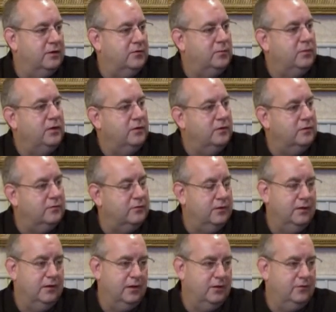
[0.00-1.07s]
experience
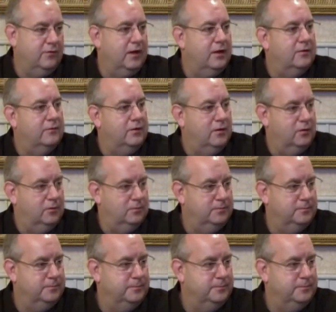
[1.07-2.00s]
inside of the home.